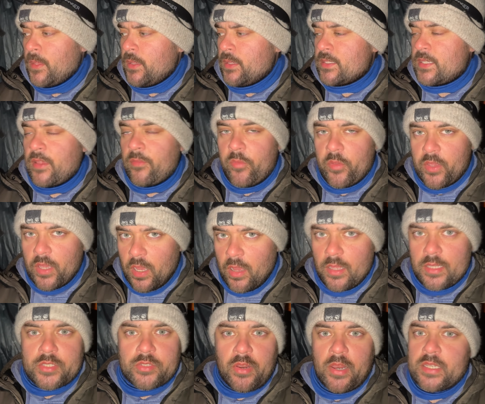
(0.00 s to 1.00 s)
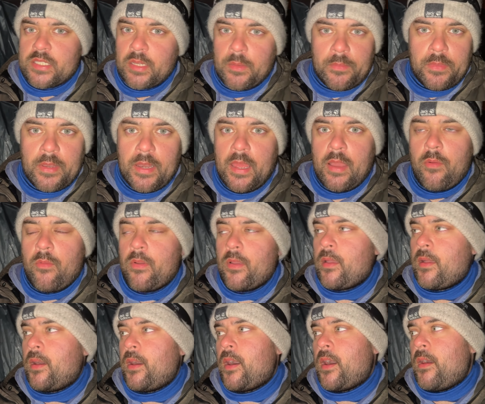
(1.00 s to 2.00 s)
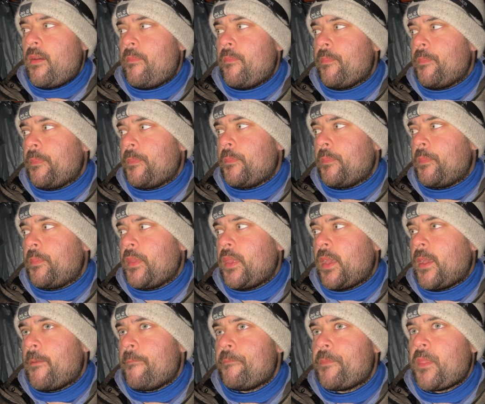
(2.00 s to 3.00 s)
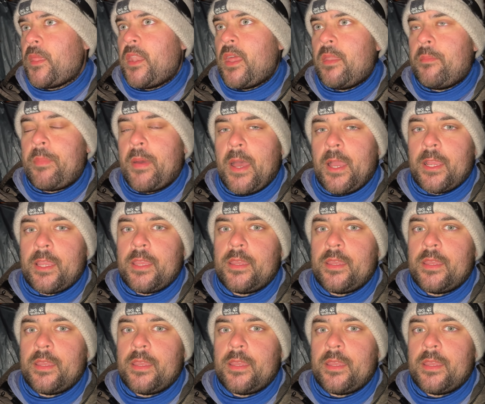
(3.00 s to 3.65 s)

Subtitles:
See if we can't scratch something out. But yeah, then head back.